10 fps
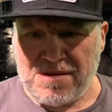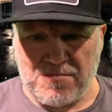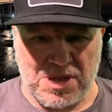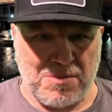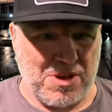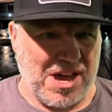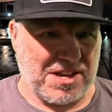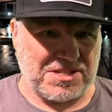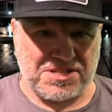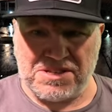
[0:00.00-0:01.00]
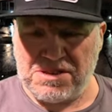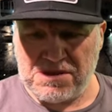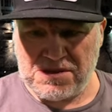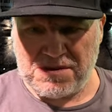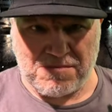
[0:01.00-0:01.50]
BMX,
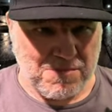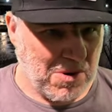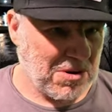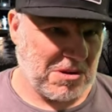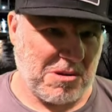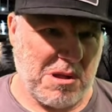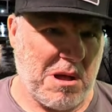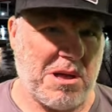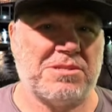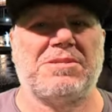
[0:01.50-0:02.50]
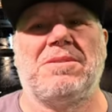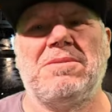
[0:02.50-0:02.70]
motocross,